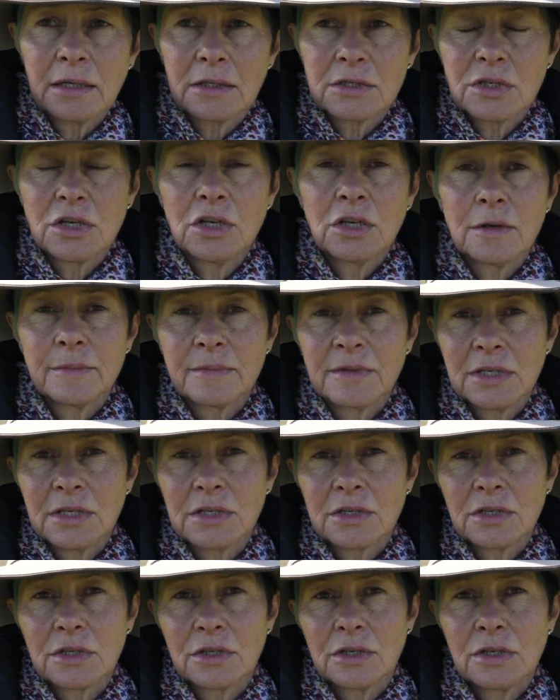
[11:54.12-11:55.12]
turnips
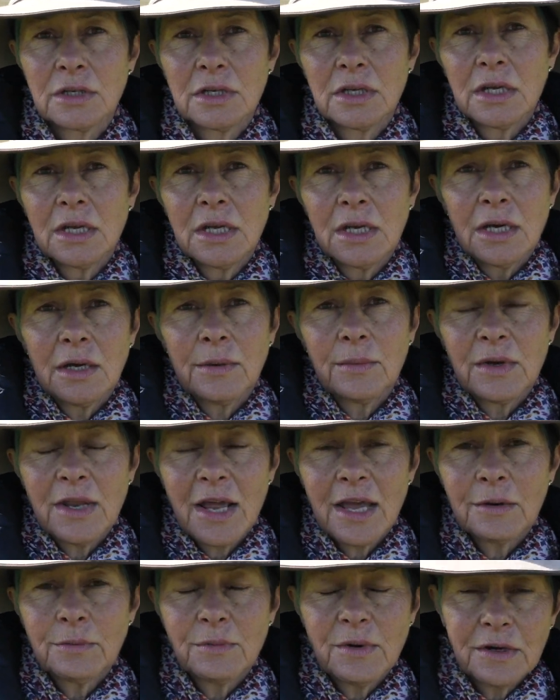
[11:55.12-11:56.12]
into. And we'd
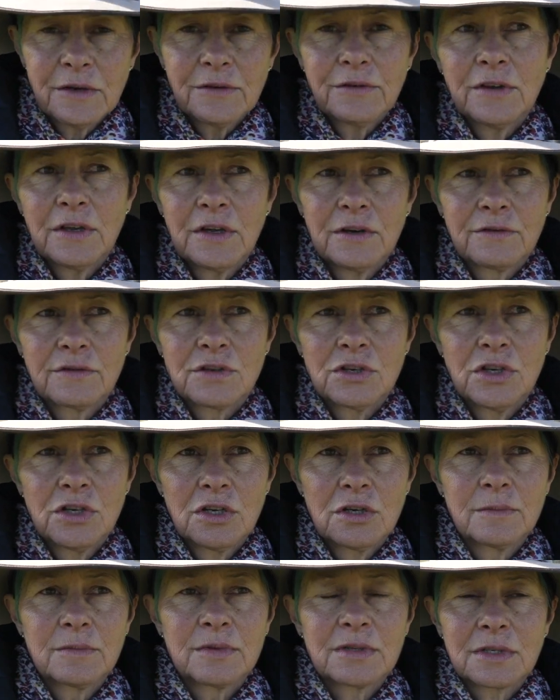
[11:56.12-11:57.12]
had 1 feed of
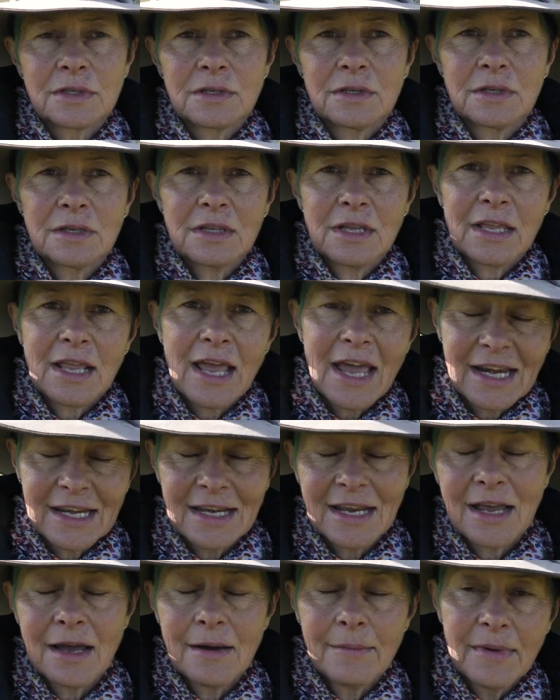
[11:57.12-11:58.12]
turnips, it
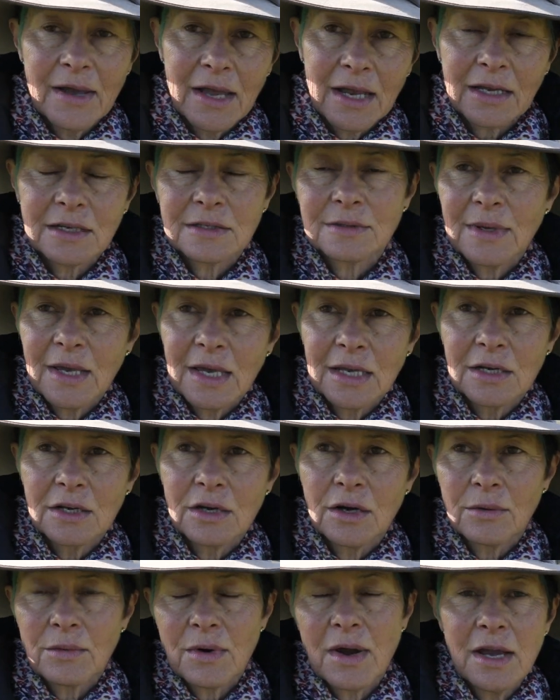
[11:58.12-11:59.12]
hadn't come back because we hadn't
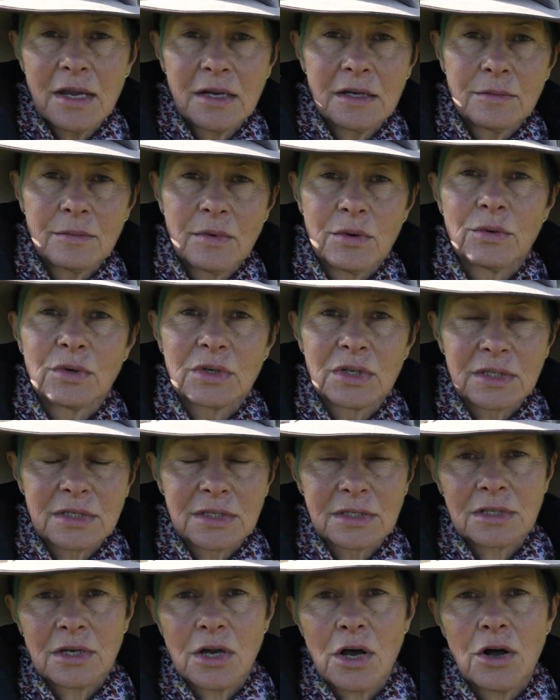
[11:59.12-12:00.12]
got rain, and we were
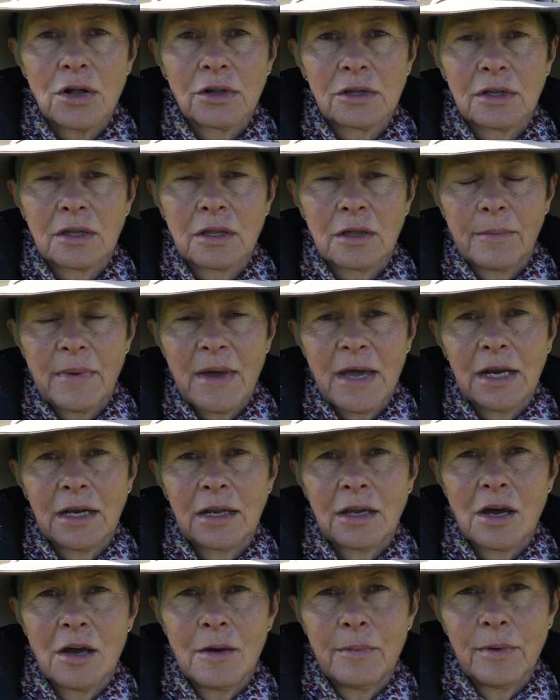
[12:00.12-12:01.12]
just holding the
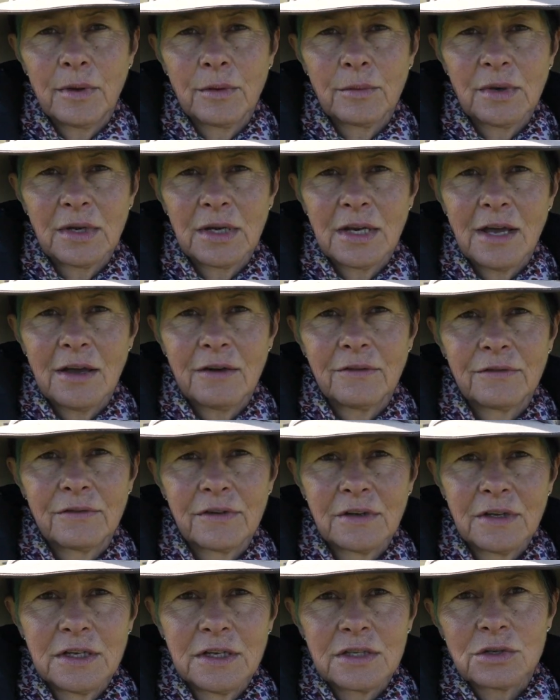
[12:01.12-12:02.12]
paddock hoping we'd have
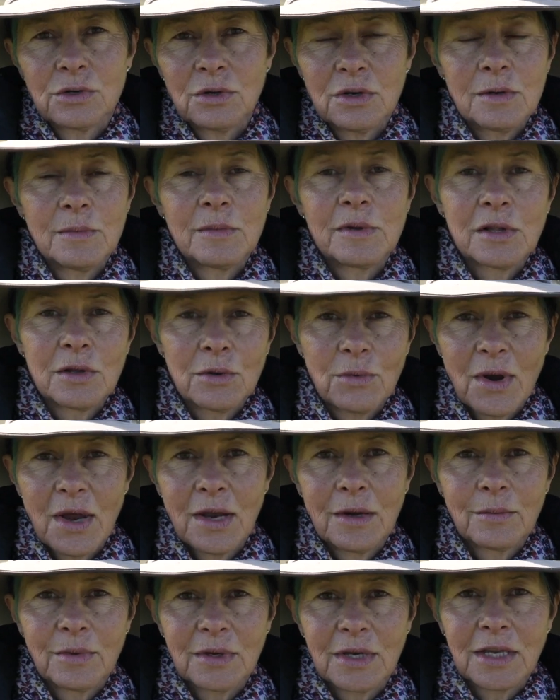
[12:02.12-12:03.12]
20 mil of
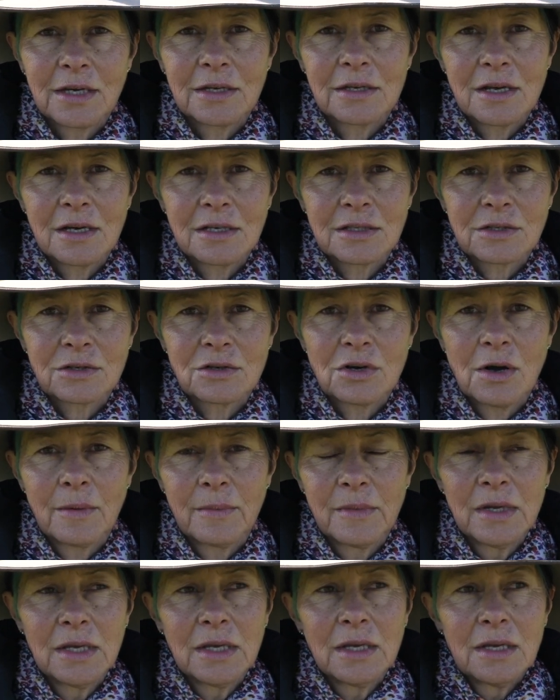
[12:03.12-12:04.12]
rain, we'd get a nice crop.
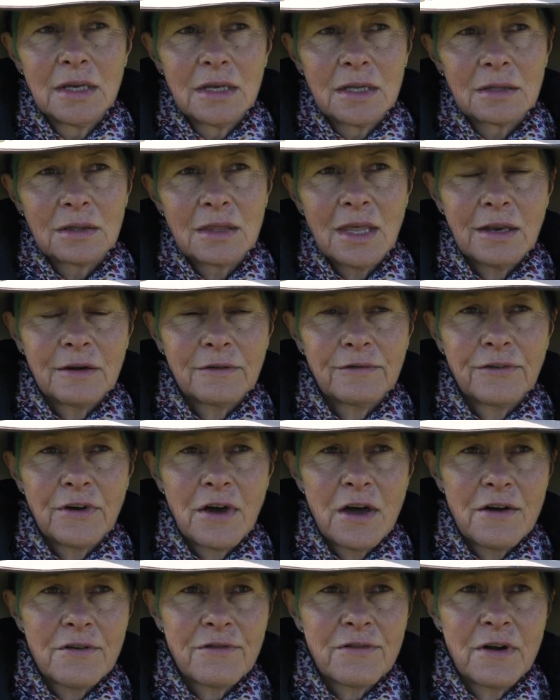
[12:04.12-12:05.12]
That
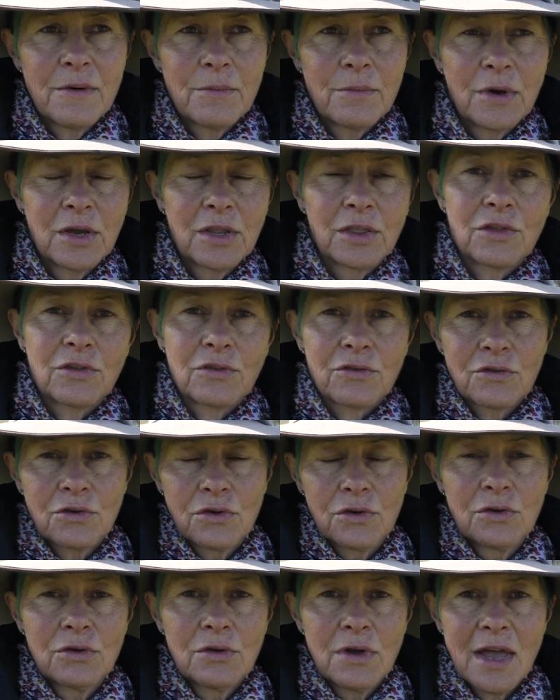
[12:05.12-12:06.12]
fire front went
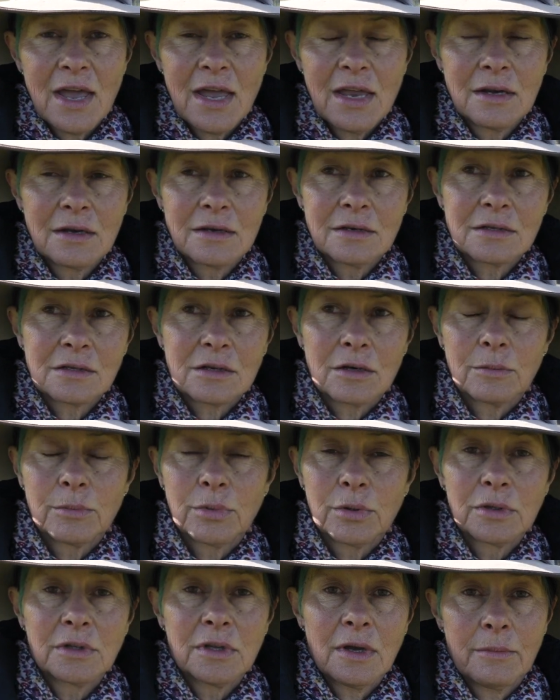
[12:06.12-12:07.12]
through and got
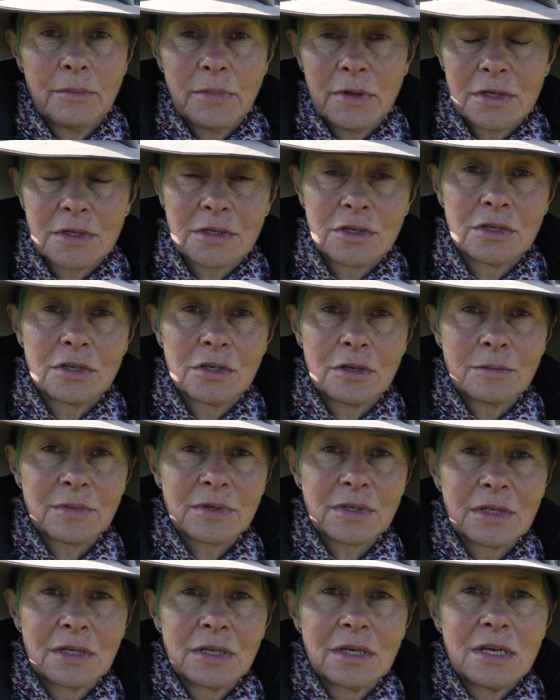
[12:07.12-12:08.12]
pulled up by the
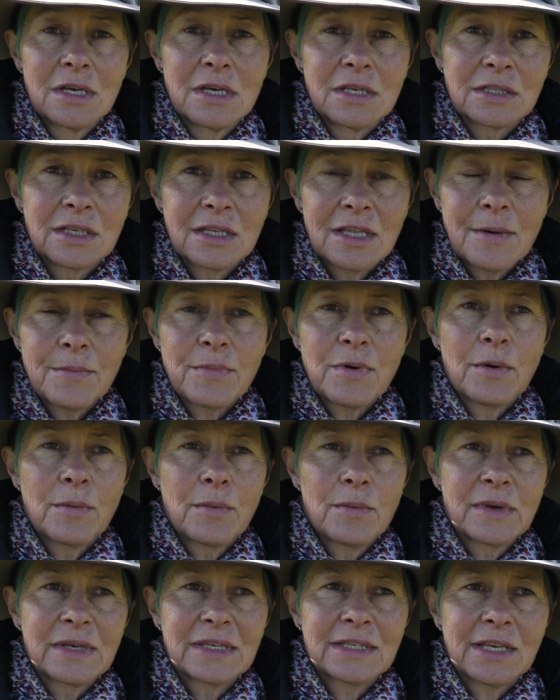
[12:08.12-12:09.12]
turnips. So that
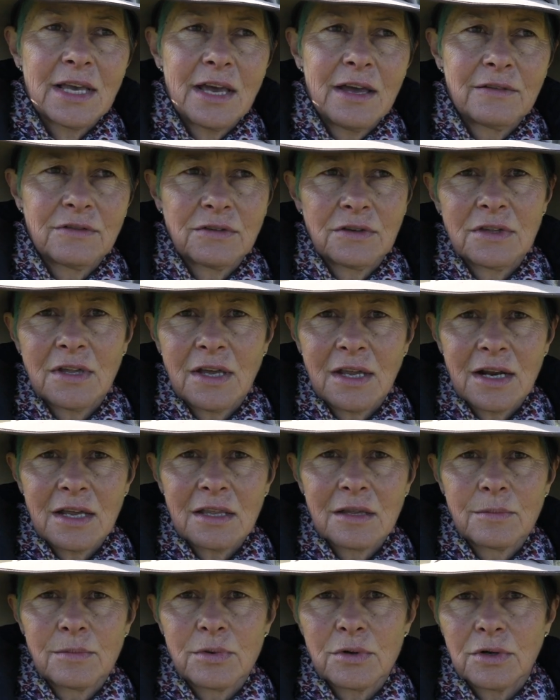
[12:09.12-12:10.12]
probably saved on that
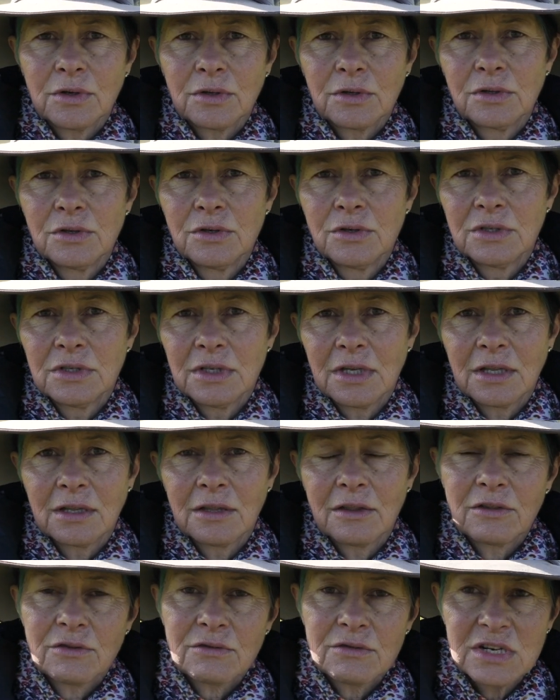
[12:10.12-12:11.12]
other block,
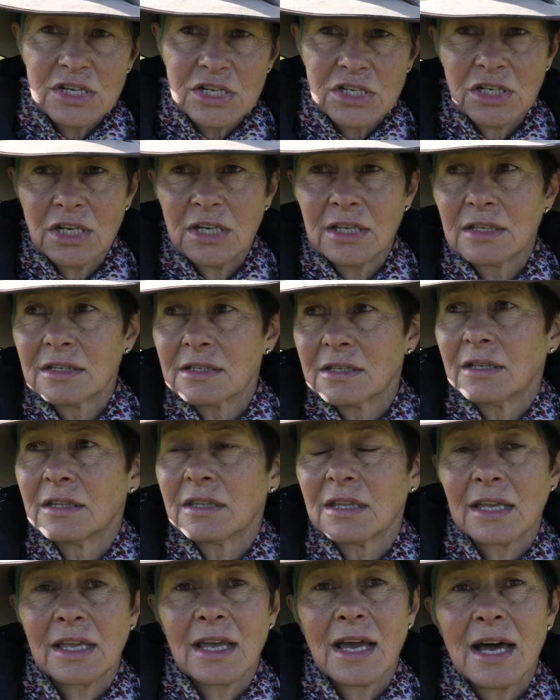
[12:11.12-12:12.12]
losing 3 sheds
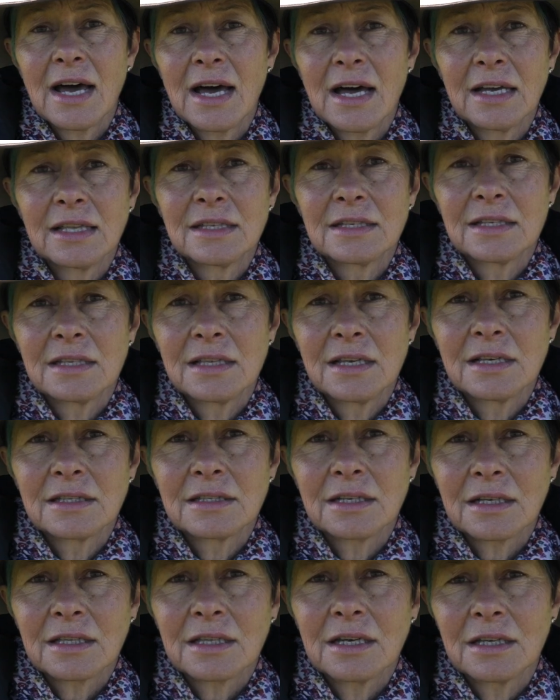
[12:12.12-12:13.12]
and the yards and
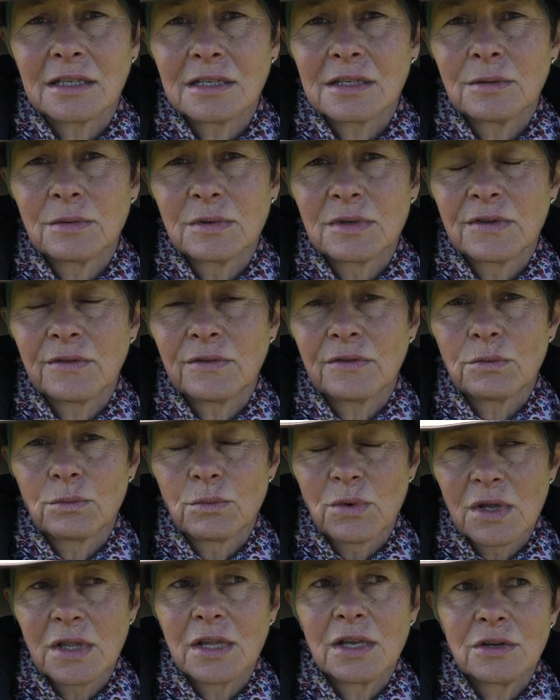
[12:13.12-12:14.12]
things like that. So it was
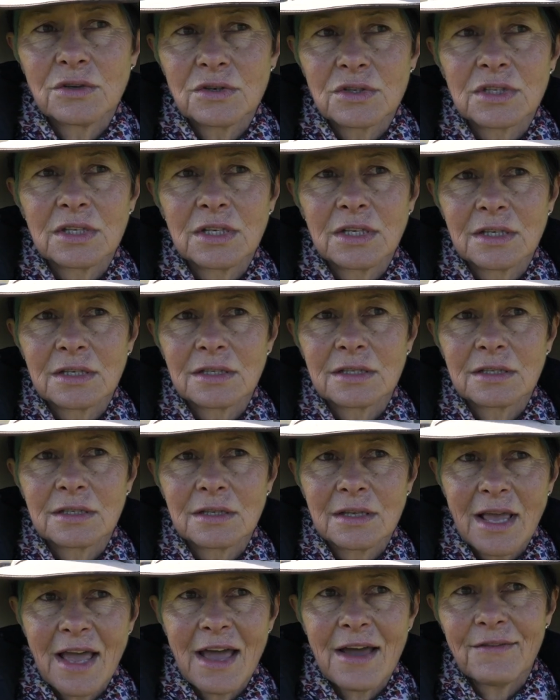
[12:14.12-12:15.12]
really interesting
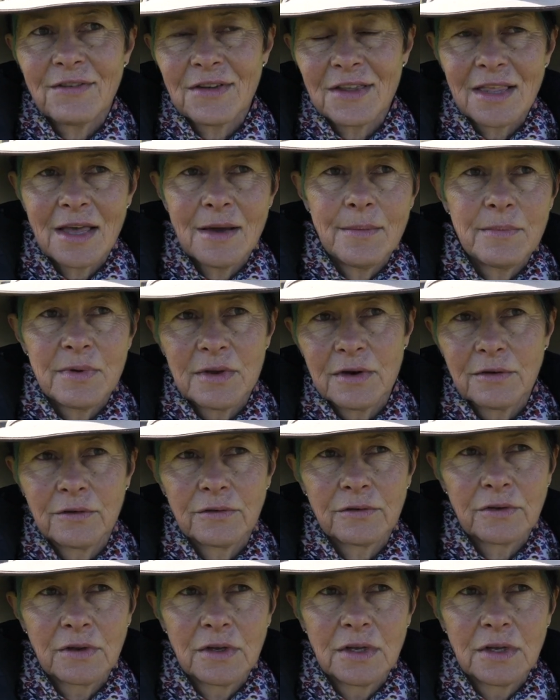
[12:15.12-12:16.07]
having that bit of,